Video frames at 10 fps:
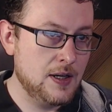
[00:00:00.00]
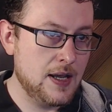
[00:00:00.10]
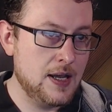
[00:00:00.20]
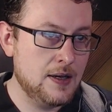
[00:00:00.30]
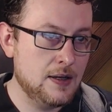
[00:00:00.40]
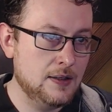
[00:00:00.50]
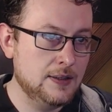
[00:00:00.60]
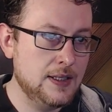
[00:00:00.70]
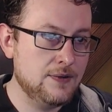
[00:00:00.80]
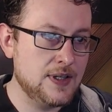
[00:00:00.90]
and I'll
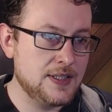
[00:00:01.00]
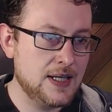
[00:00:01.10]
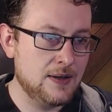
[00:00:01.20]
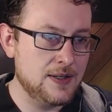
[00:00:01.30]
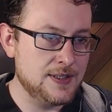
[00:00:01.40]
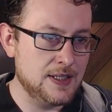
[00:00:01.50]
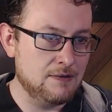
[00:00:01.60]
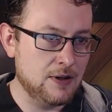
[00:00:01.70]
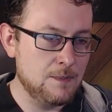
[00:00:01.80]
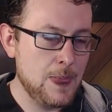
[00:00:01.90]
leave this down at
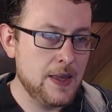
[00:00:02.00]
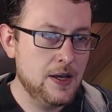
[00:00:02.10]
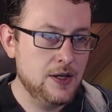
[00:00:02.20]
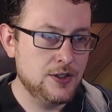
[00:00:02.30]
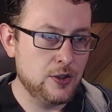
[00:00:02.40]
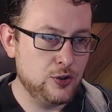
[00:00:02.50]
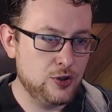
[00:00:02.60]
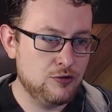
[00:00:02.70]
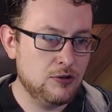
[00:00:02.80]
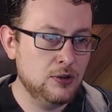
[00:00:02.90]
0. So
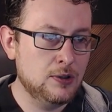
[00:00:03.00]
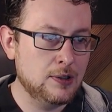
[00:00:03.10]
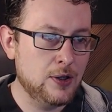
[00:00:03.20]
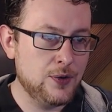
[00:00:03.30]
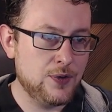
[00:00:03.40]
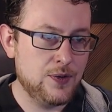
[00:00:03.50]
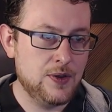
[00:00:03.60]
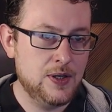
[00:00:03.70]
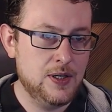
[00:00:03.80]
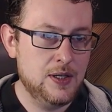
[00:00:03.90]
strong cloth,
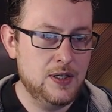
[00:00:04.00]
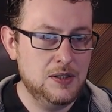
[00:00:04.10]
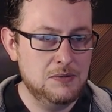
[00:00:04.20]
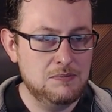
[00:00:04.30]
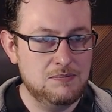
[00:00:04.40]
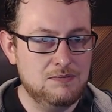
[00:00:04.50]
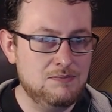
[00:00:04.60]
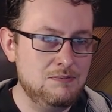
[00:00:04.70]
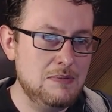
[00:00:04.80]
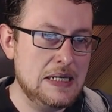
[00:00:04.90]

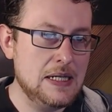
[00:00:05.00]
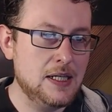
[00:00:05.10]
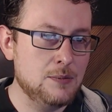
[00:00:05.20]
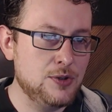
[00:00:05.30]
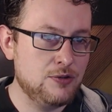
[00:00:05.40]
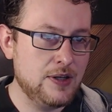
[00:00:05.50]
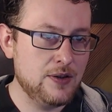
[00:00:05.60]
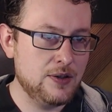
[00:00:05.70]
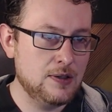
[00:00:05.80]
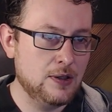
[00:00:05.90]
medium
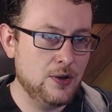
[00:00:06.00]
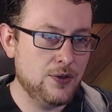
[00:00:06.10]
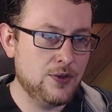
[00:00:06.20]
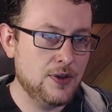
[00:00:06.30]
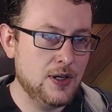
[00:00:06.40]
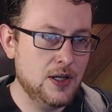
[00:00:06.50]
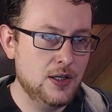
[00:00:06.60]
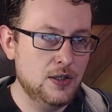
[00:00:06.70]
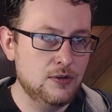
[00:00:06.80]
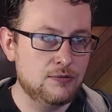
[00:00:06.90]
strength cloth,
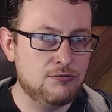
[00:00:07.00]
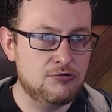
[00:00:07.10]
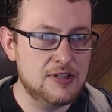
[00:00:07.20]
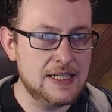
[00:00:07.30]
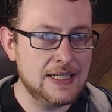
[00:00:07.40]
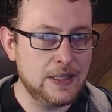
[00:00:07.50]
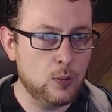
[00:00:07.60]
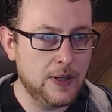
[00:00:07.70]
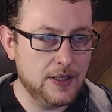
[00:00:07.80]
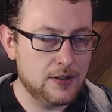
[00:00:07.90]
really
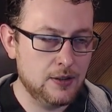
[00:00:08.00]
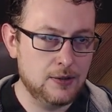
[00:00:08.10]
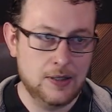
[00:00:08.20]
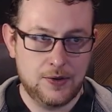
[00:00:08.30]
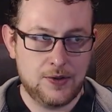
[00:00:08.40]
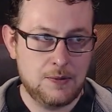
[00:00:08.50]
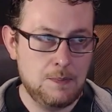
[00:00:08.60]
weak cloth.